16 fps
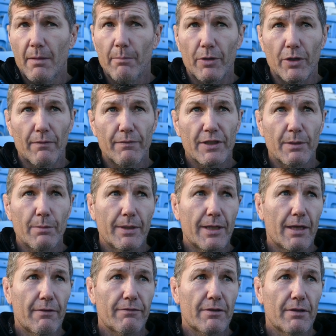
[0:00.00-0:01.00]
but obviously we'd
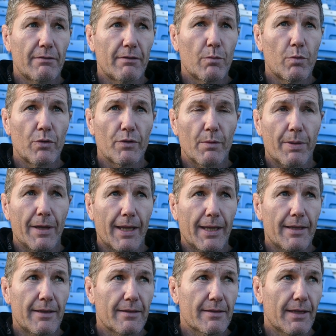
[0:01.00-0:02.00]
love to reward the
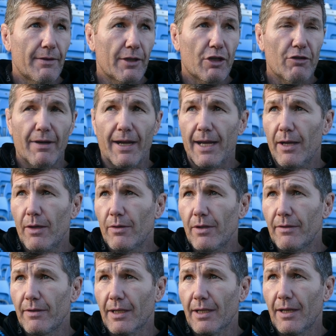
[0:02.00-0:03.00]
players and the crowd
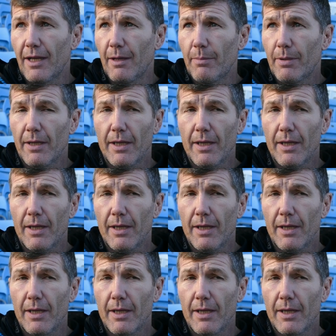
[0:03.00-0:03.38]
and the club